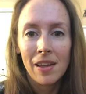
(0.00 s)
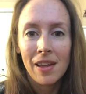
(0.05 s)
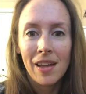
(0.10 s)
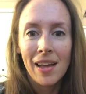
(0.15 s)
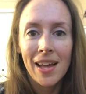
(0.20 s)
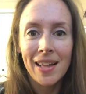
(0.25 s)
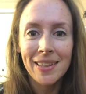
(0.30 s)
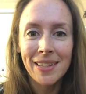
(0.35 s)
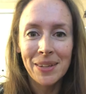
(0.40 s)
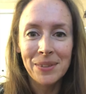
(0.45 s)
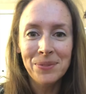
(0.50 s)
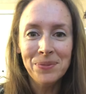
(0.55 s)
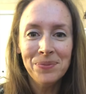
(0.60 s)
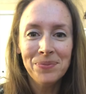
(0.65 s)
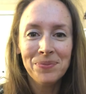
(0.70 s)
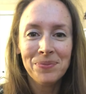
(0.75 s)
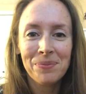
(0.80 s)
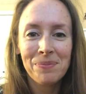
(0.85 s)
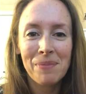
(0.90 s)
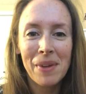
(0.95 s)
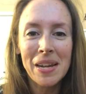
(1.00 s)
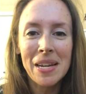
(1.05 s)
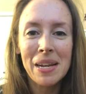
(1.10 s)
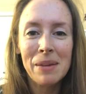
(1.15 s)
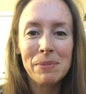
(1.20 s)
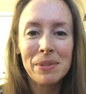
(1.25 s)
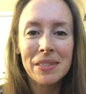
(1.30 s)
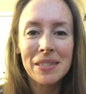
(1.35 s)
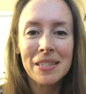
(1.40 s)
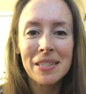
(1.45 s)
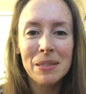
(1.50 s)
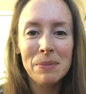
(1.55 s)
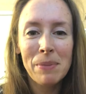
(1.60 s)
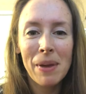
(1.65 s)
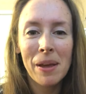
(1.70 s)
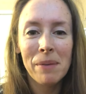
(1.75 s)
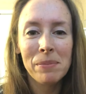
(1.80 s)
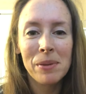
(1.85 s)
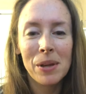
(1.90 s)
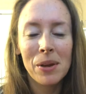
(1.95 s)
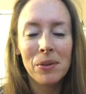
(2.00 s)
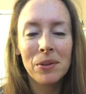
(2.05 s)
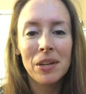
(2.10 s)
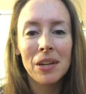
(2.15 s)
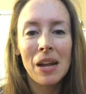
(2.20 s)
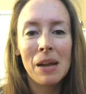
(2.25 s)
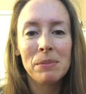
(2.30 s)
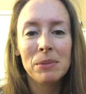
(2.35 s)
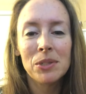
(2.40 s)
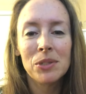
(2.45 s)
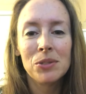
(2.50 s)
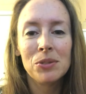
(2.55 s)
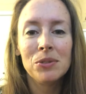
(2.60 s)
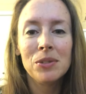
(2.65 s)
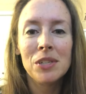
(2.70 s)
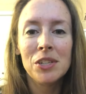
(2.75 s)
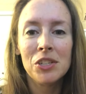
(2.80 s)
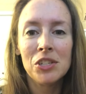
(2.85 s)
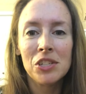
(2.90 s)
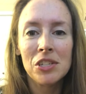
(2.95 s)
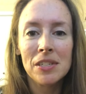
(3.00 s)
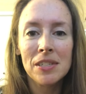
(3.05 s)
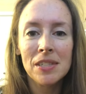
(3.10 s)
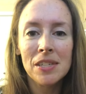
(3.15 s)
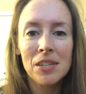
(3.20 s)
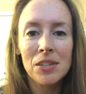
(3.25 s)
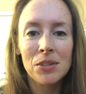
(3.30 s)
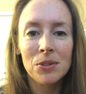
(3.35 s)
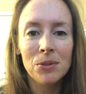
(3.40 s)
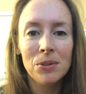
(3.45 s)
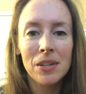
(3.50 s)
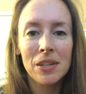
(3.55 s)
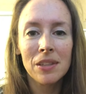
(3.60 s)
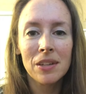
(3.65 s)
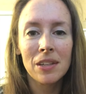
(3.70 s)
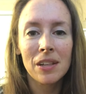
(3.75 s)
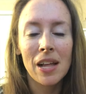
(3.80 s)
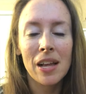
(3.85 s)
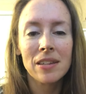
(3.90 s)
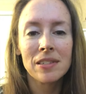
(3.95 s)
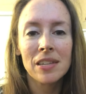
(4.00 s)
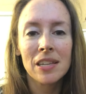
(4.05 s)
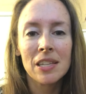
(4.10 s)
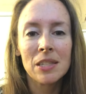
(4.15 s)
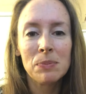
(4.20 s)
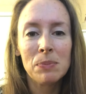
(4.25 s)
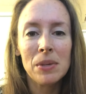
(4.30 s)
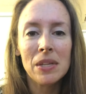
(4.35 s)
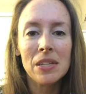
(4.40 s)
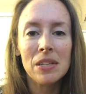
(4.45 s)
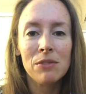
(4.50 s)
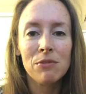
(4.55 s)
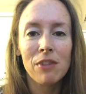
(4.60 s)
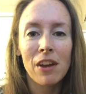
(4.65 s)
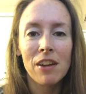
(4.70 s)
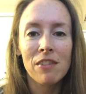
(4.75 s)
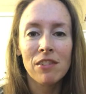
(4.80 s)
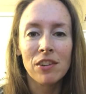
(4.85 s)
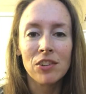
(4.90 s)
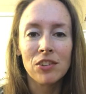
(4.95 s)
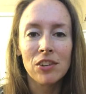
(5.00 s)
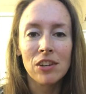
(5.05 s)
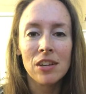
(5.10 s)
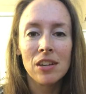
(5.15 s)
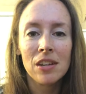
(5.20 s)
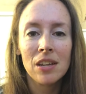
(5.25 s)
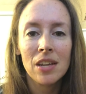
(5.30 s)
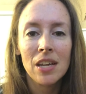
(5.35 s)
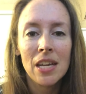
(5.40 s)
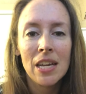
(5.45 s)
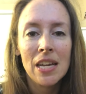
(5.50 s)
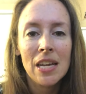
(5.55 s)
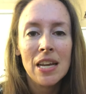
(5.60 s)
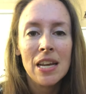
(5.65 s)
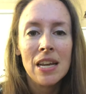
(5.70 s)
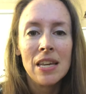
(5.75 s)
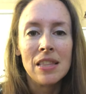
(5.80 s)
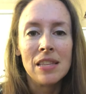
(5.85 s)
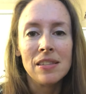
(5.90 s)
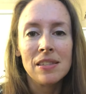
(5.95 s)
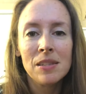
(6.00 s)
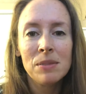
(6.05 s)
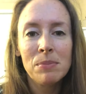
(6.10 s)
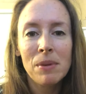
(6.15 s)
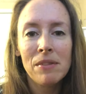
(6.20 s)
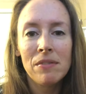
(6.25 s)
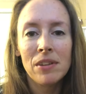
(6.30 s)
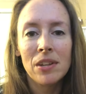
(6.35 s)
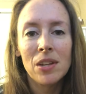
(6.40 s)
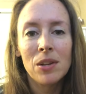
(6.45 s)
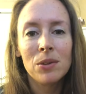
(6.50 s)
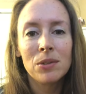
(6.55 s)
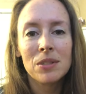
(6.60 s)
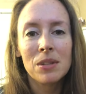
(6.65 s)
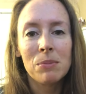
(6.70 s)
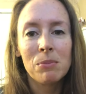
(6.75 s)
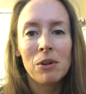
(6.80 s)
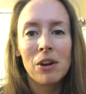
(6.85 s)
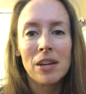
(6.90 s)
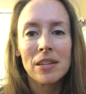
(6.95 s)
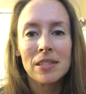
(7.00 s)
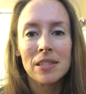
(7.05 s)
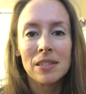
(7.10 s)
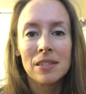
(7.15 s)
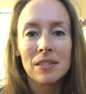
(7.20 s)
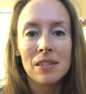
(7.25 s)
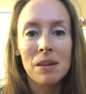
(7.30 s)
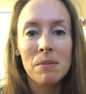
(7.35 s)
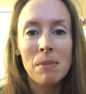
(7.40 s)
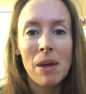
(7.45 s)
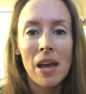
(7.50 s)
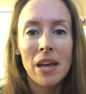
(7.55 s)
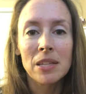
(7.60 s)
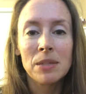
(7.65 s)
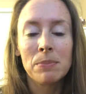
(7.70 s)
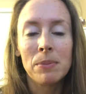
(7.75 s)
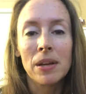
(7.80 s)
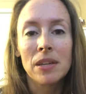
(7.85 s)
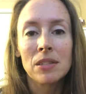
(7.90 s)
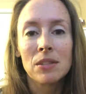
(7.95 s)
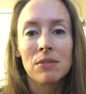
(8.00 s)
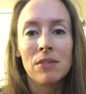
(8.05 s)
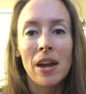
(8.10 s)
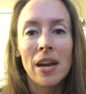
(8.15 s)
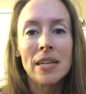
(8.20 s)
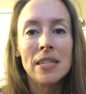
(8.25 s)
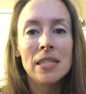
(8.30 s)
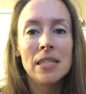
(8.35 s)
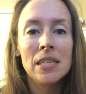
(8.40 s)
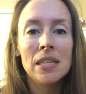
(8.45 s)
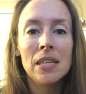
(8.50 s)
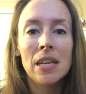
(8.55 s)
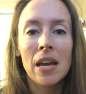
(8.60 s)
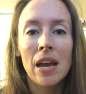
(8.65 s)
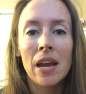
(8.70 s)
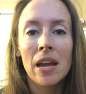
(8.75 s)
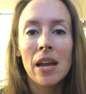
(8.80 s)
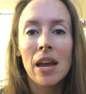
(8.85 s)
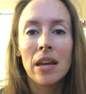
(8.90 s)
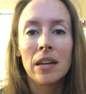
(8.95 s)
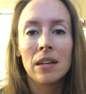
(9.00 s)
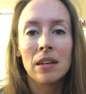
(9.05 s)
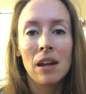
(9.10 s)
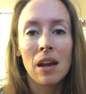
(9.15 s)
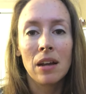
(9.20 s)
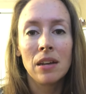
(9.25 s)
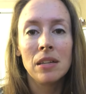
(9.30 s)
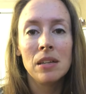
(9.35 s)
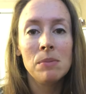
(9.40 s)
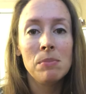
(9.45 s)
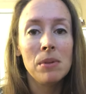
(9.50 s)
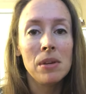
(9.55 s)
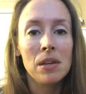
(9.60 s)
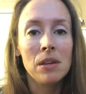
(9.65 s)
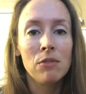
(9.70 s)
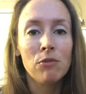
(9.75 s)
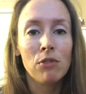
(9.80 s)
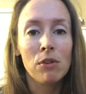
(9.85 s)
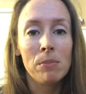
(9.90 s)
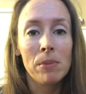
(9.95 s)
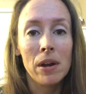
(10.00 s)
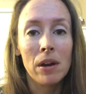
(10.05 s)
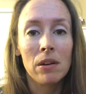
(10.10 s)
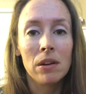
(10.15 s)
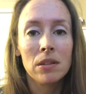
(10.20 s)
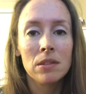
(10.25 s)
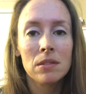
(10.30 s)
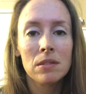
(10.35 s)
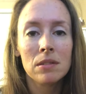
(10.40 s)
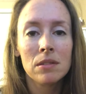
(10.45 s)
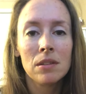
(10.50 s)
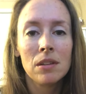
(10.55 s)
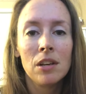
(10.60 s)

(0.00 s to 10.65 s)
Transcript: Hello, my name is Liz Papillon and I'm a student at GCU in the class SPD 500. This is my video summarizing some aspects of IDEA and an IEP for parents.